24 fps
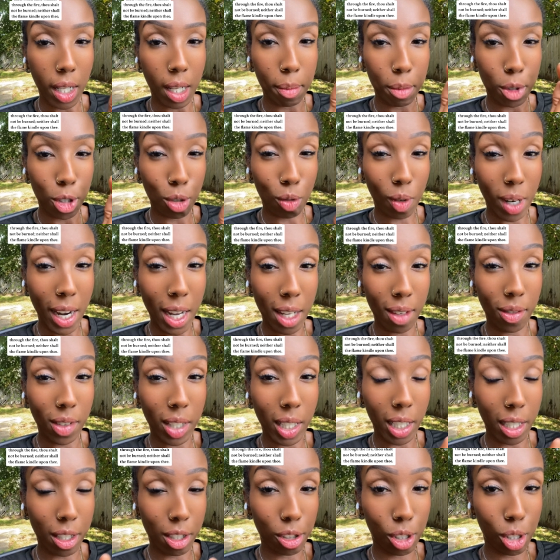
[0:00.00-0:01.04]
I'm
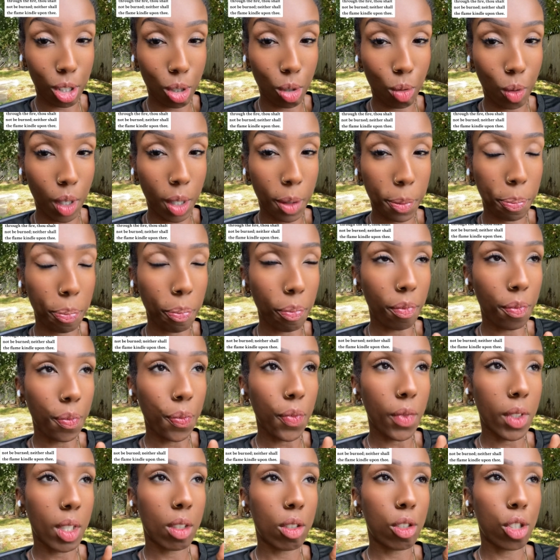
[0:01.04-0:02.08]
driving in a storm.
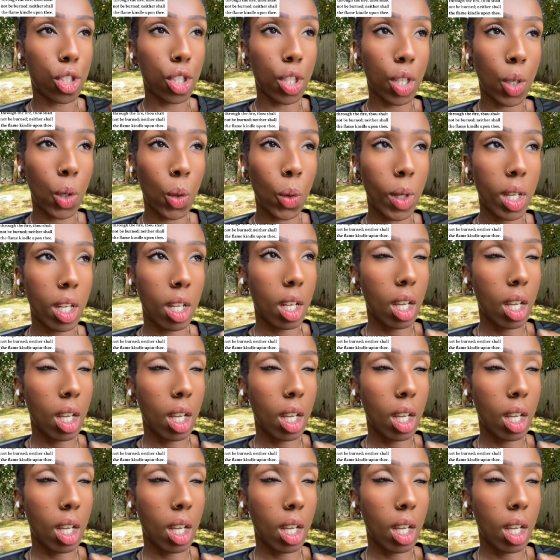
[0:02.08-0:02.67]
So